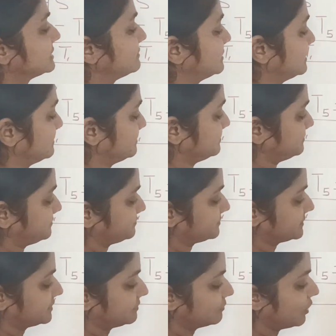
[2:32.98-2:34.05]
given.
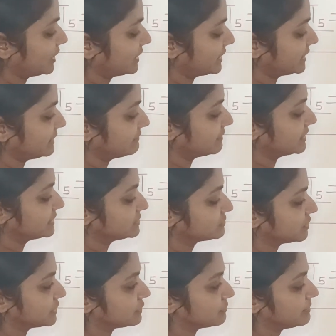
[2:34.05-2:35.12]
What T1 is
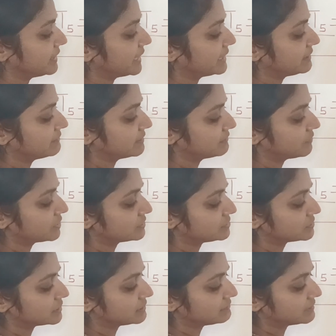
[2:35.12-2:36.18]
going to be? Anyone wants
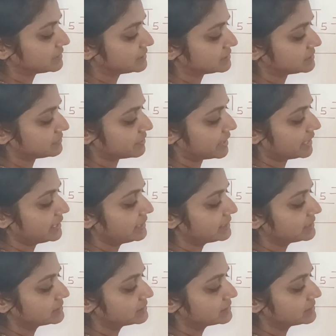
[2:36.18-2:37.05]
to give a try?